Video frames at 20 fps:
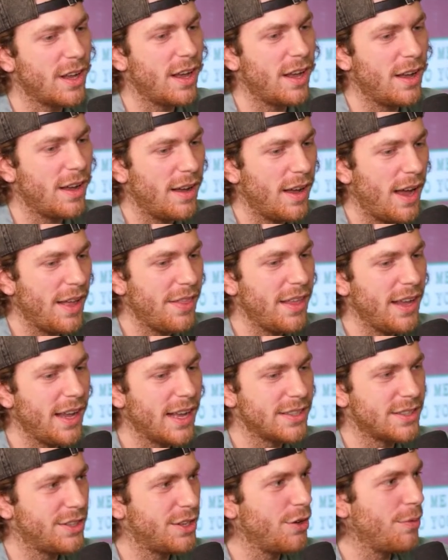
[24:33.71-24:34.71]
uh i think
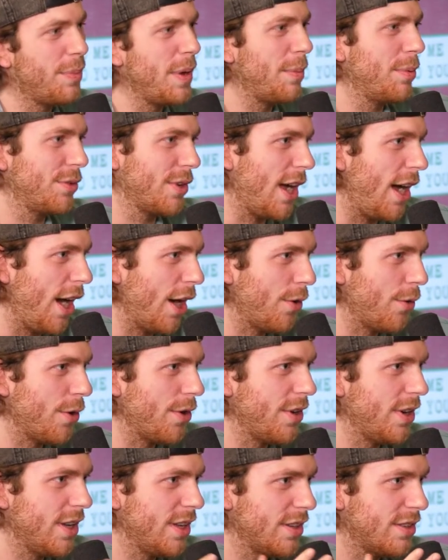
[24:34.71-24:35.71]
it has to do with people's
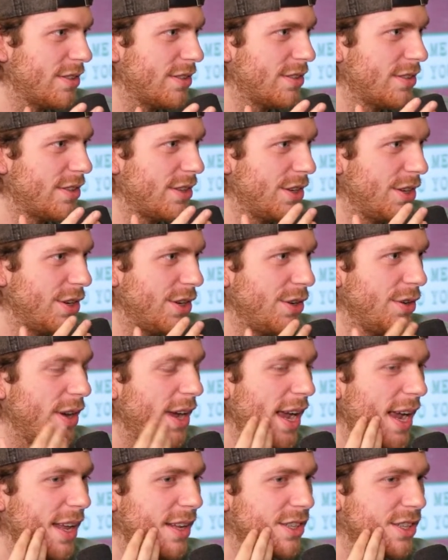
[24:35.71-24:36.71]
awkwardness too
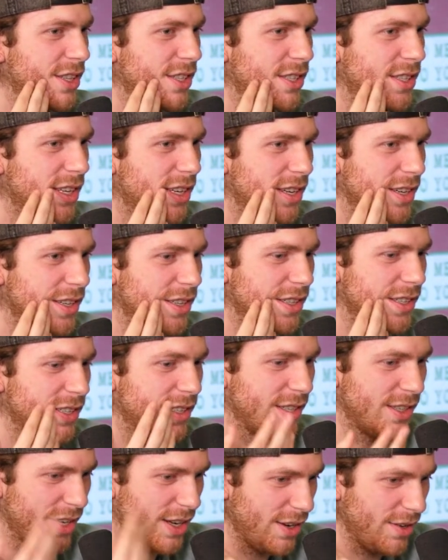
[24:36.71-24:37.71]
yeah. and just their
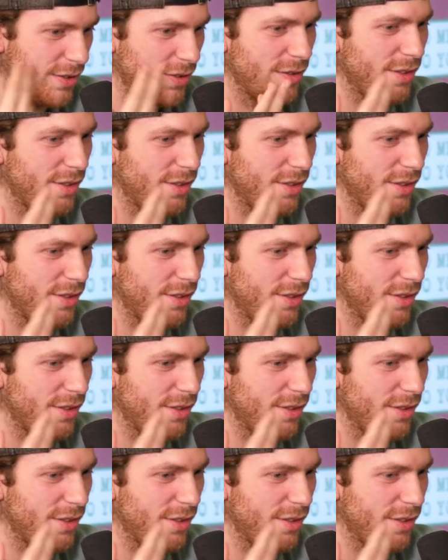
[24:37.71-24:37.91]
you know